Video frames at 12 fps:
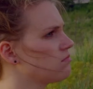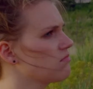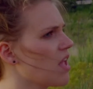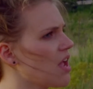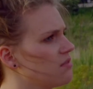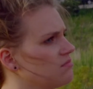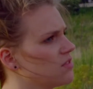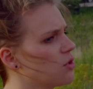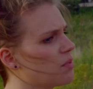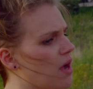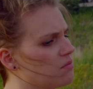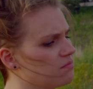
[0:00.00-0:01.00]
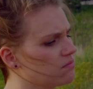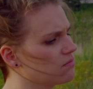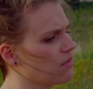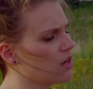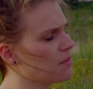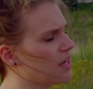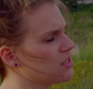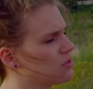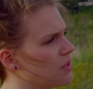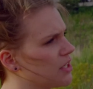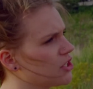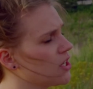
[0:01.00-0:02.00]
Yeah, no problem. I don't mind too
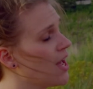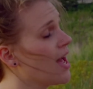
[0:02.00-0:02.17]
much.